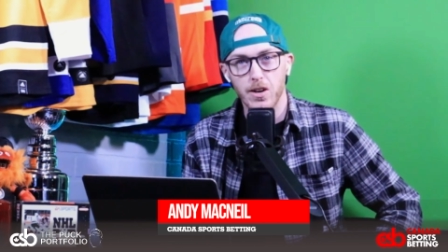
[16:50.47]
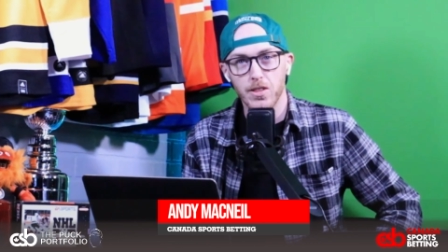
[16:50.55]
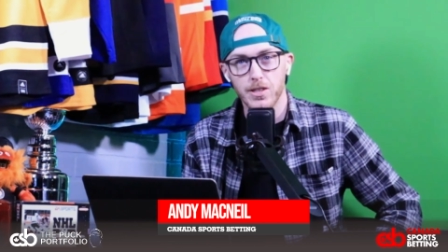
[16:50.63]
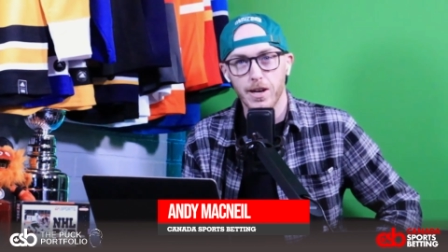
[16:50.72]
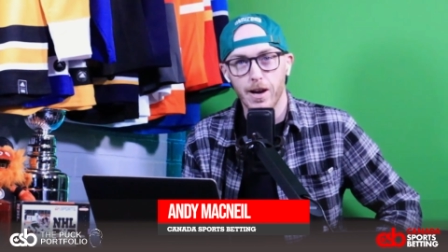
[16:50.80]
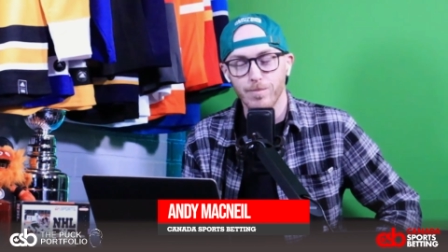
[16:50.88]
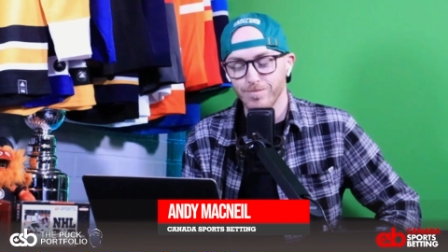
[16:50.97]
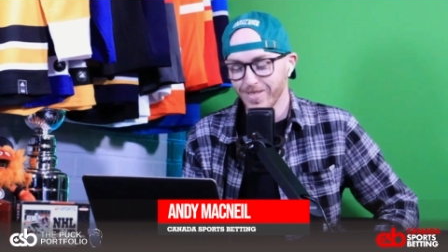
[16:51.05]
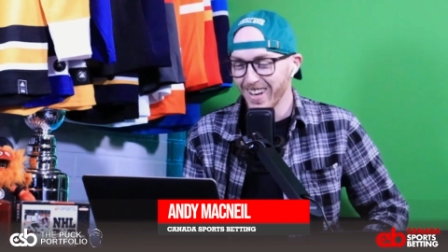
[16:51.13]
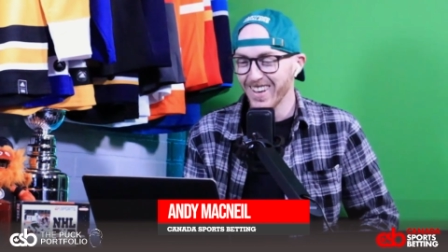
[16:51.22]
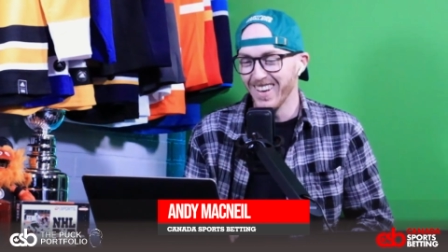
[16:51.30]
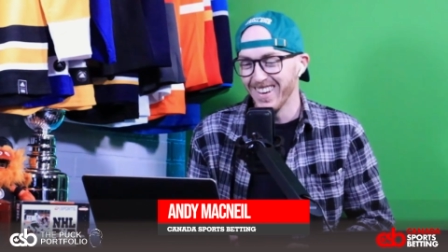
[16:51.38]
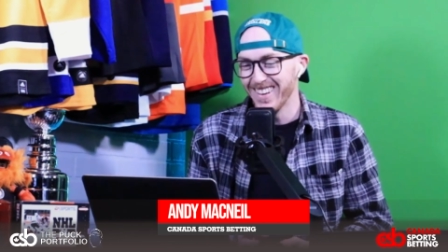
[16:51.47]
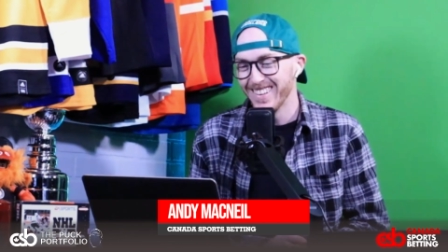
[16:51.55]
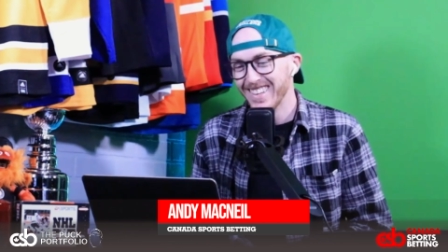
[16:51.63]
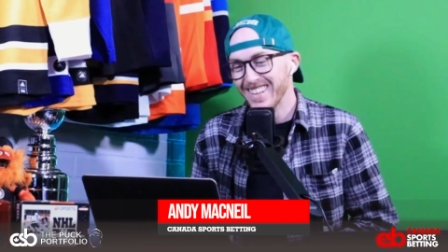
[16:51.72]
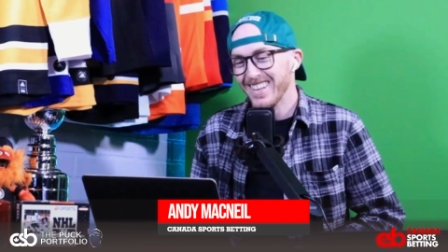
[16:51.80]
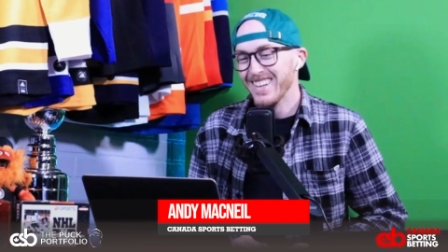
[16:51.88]
of the time.
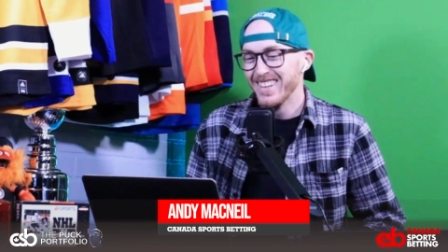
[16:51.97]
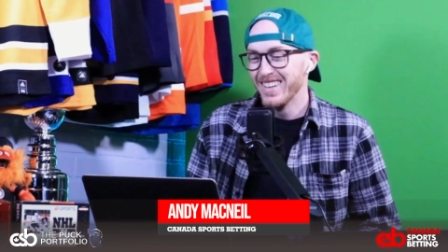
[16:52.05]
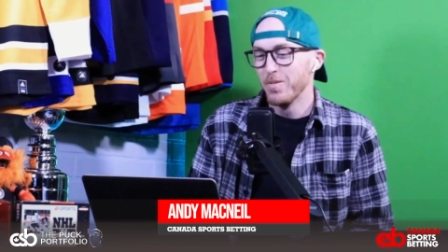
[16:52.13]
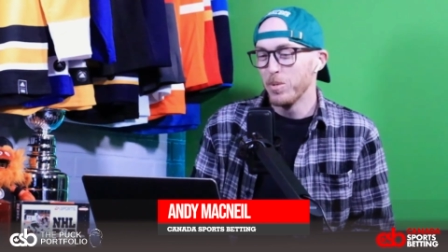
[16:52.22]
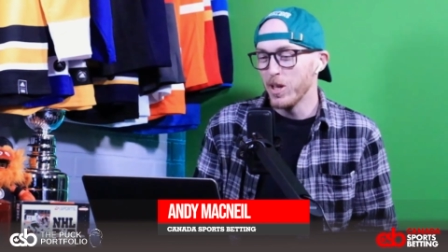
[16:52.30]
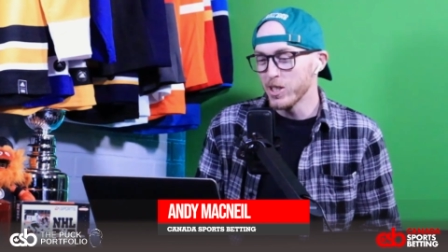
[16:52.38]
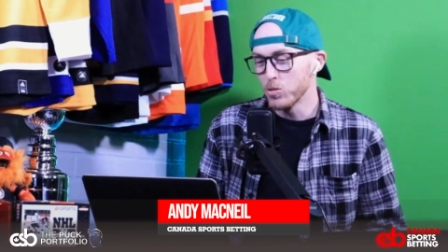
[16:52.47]
Plus